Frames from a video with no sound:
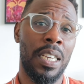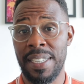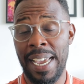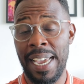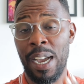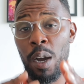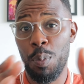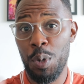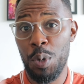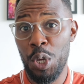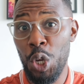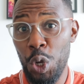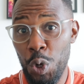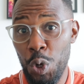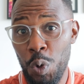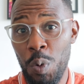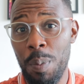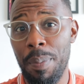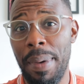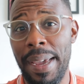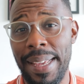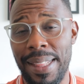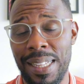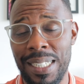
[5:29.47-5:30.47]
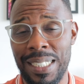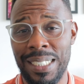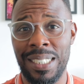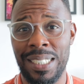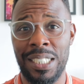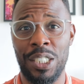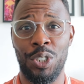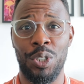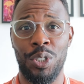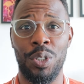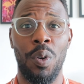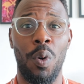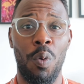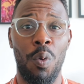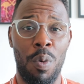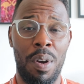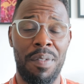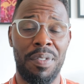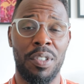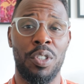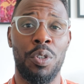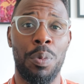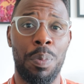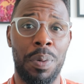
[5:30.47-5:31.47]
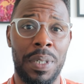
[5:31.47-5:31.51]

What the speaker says: to help you make the decision on whether to